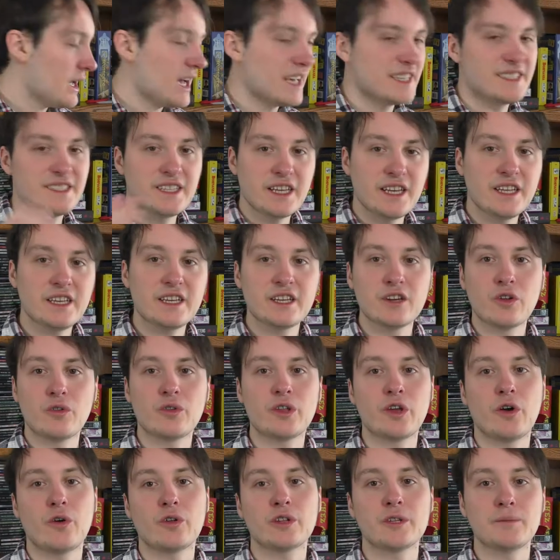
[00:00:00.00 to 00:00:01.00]
A city can
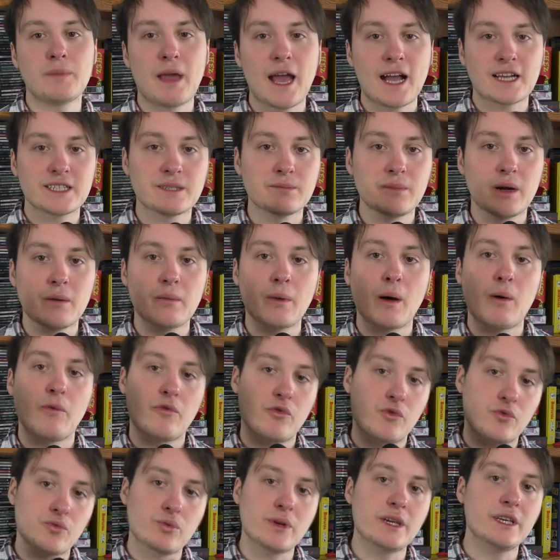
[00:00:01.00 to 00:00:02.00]
only hold a maximum of
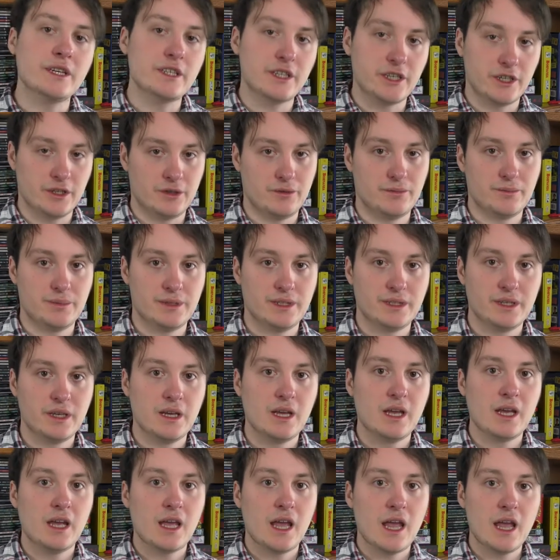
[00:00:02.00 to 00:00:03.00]
three cubes.
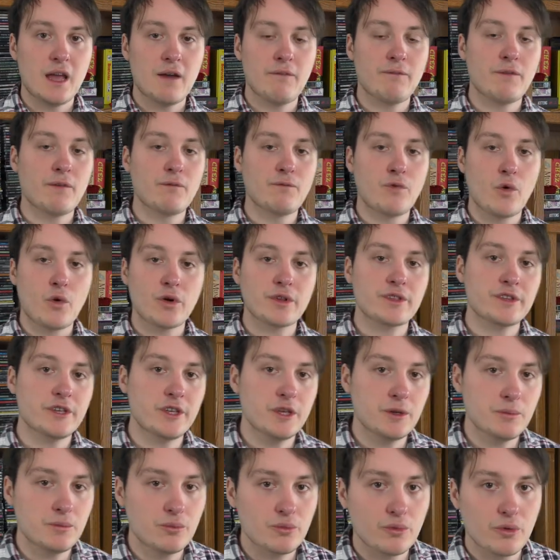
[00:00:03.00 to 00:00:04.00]
If a fourth
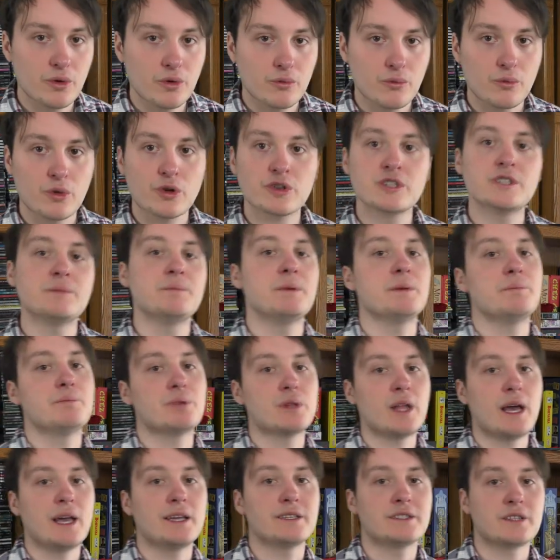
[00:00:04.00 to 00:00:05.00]
cube were to be
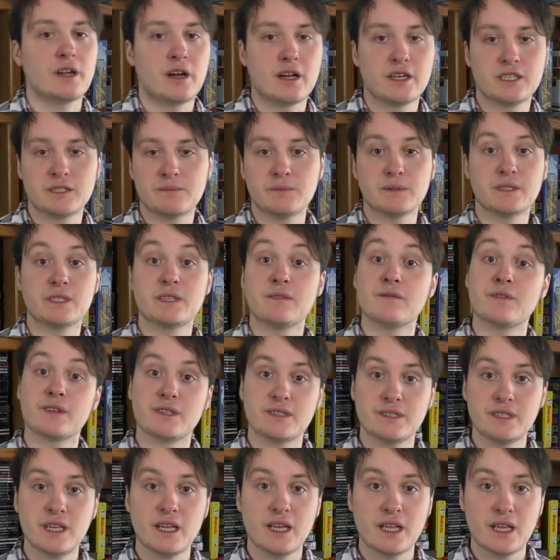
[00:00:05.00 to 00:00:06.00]
placed on a specific
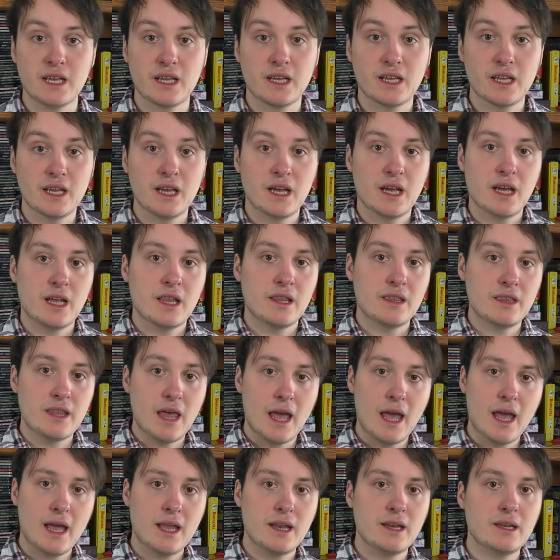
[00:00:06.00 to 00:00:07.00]
city,
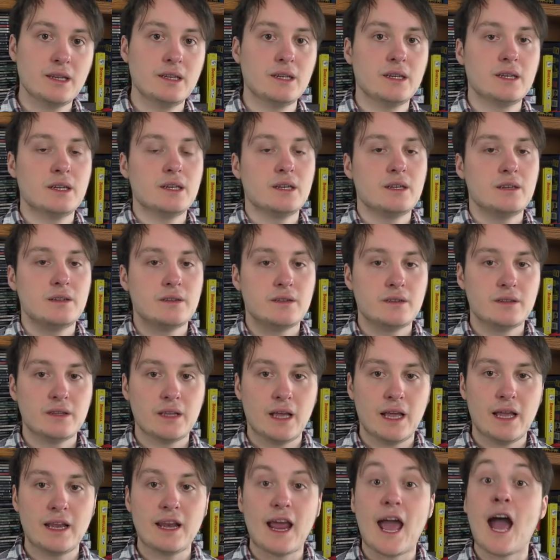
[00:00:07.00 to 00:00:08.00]
then
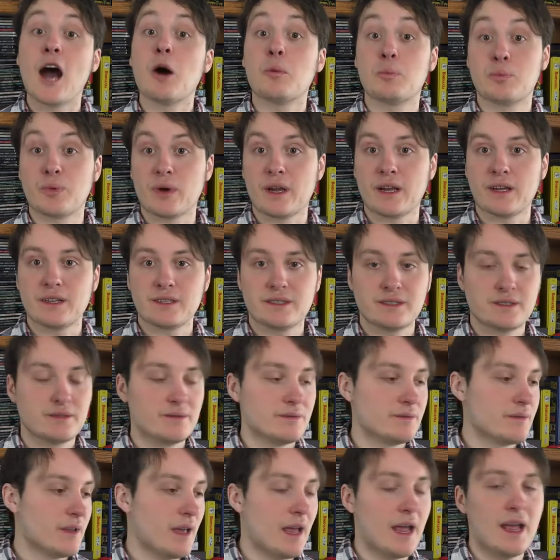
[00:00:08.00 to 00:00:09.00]
it outbreaks.
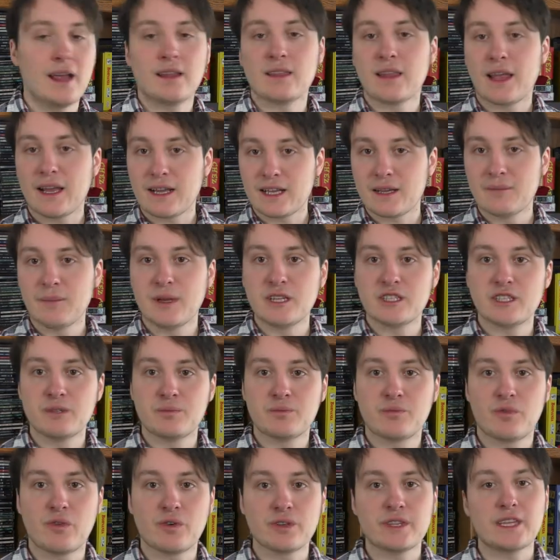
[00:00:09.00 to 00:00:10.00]
And like I mentioned
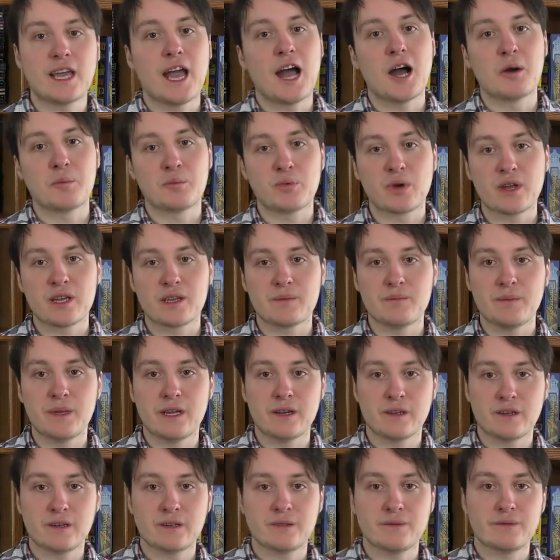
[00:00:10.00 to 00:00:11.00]
before, the outbreak
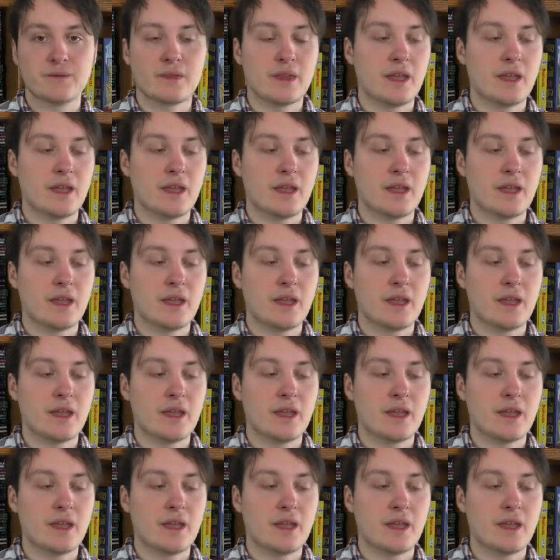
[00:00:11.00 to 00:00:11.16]
meter.